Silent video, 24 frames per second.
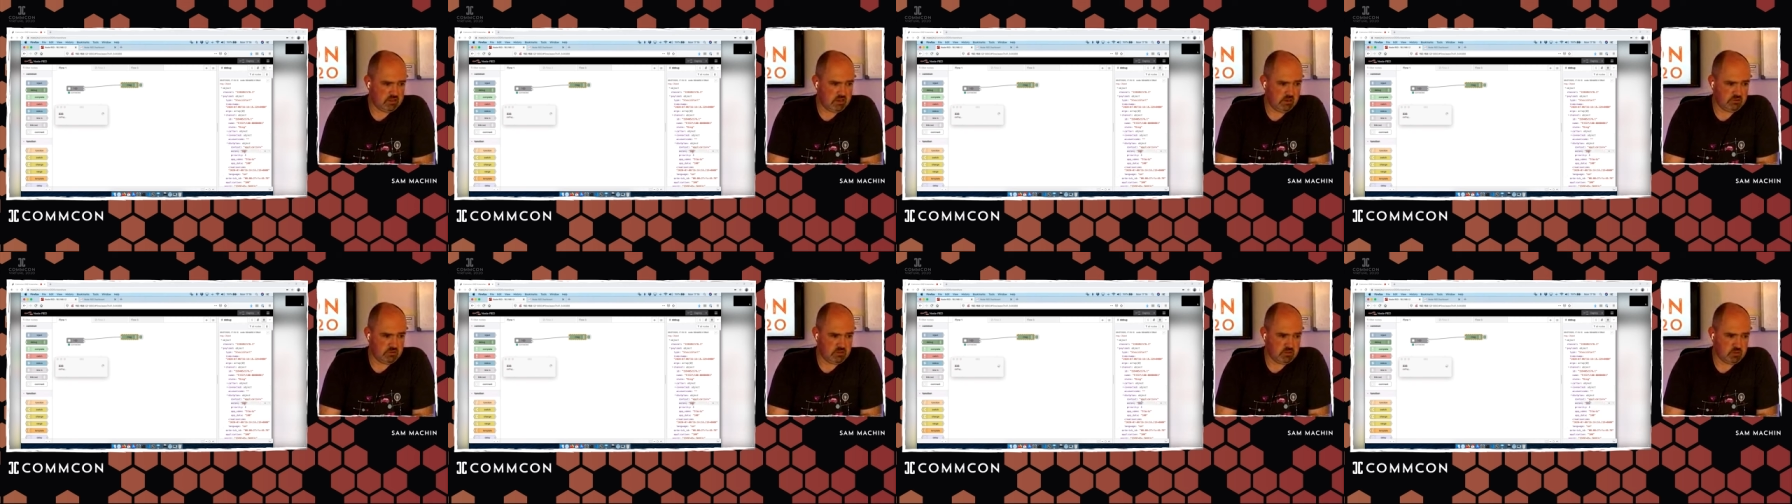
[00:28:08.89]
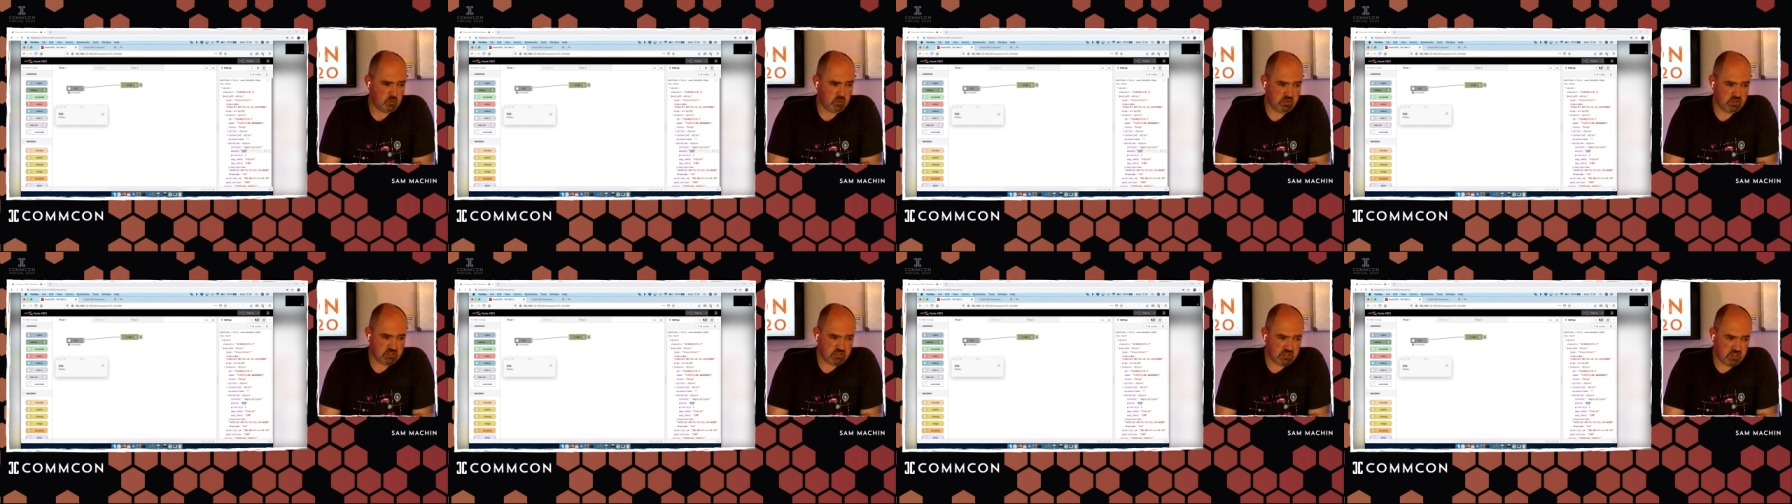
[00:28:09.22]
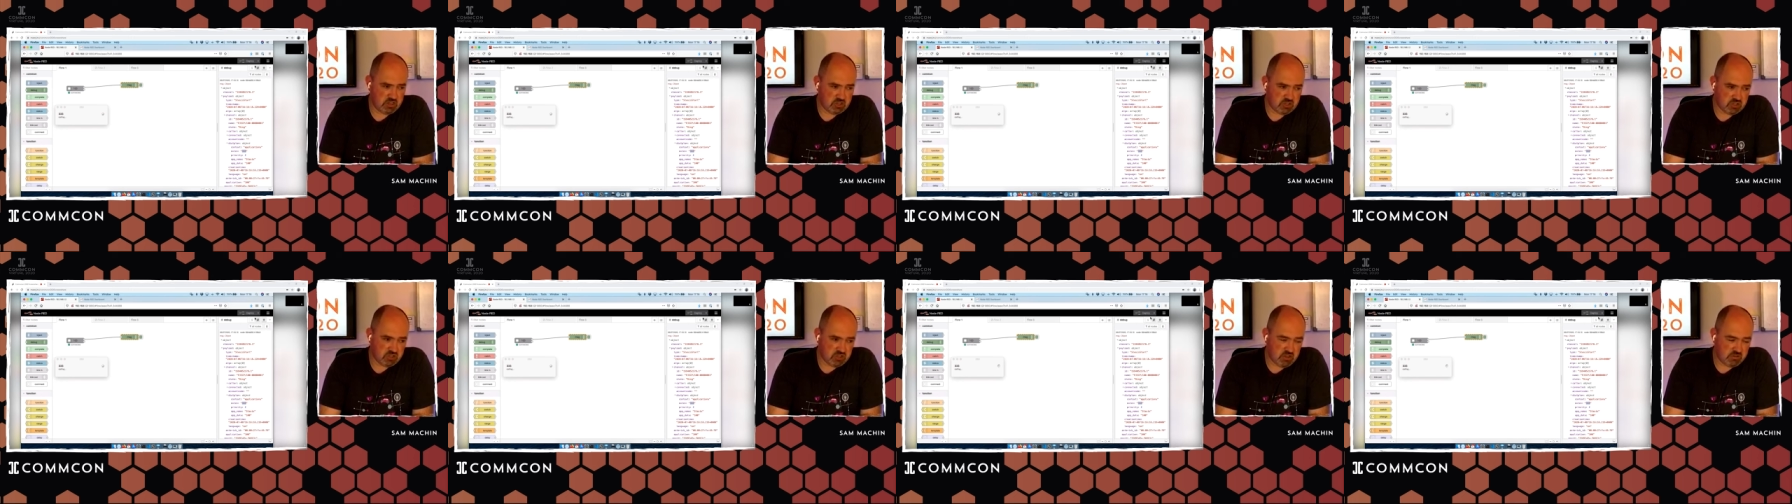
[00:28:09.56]
it tells us what
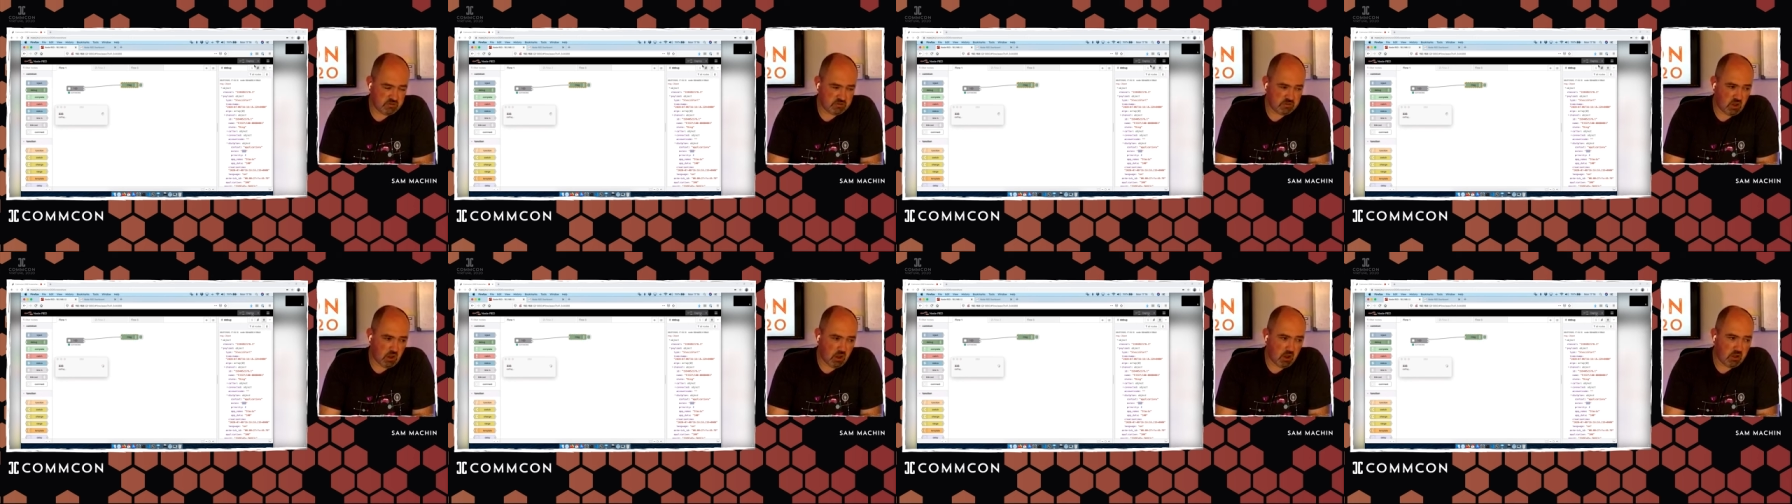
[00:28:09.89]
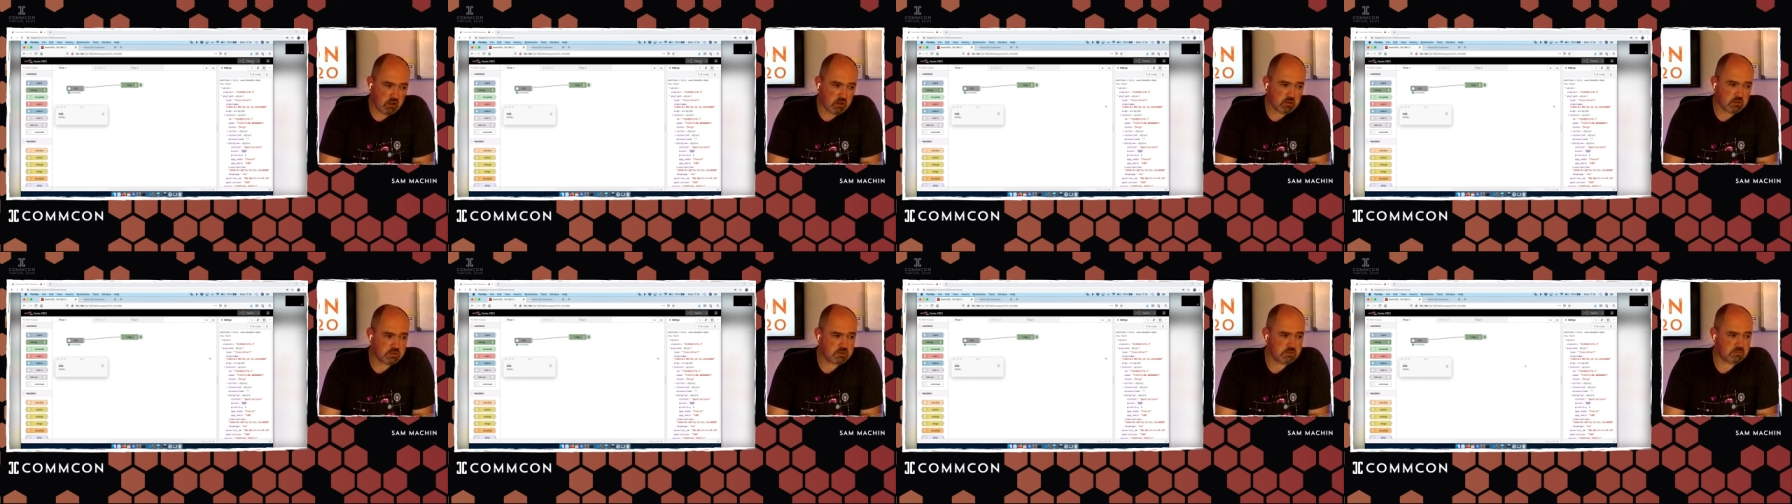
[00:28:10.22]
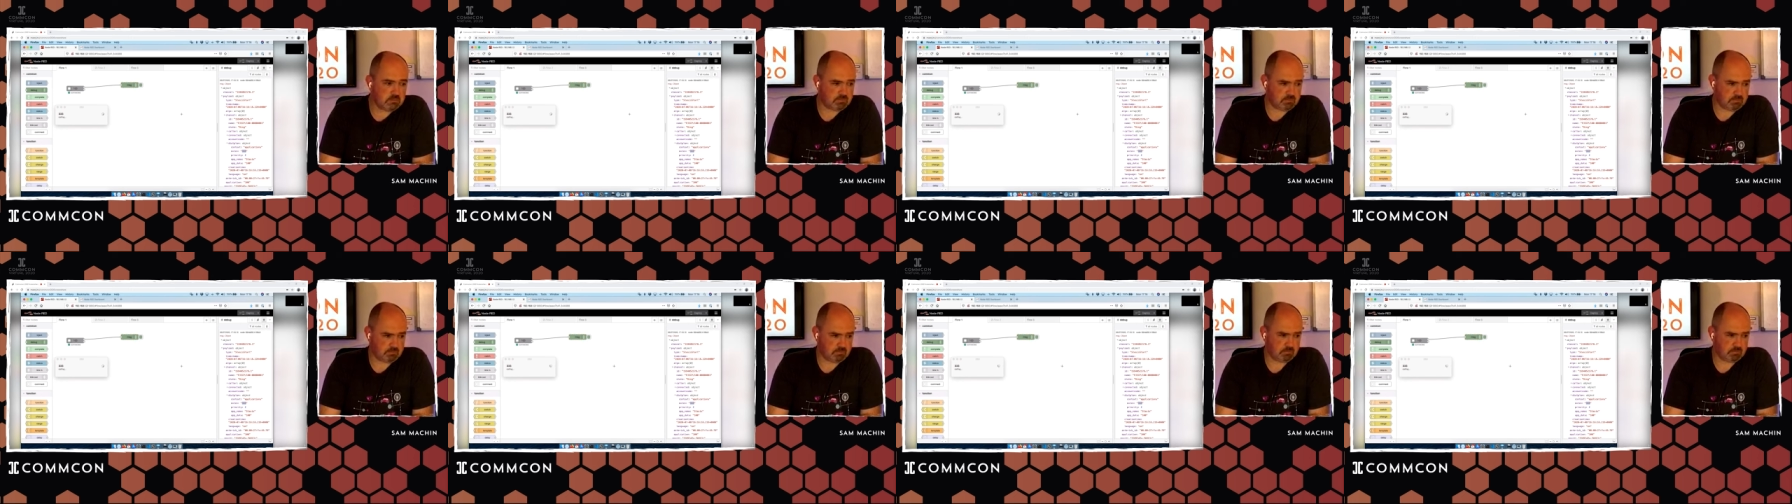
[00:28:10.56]
extension they've dialed,